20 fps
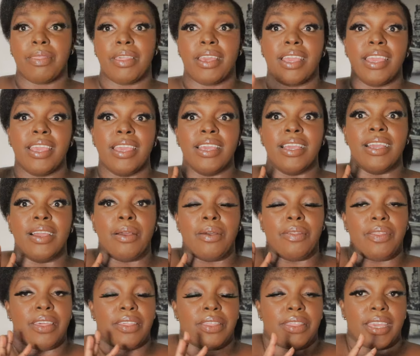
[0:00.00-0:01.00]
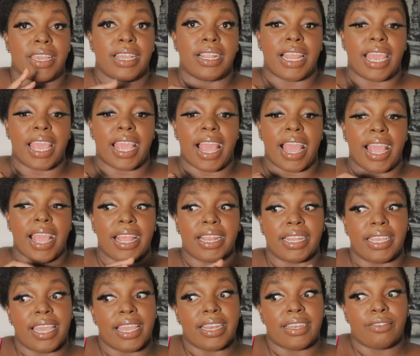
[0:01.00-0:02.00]
And the the thing, like, I
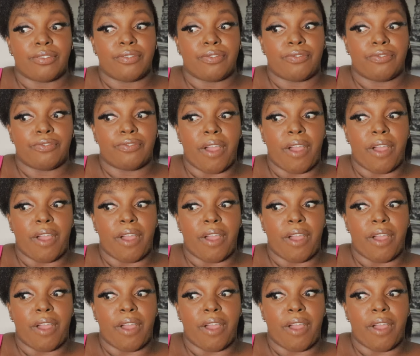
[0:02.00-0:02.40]
can get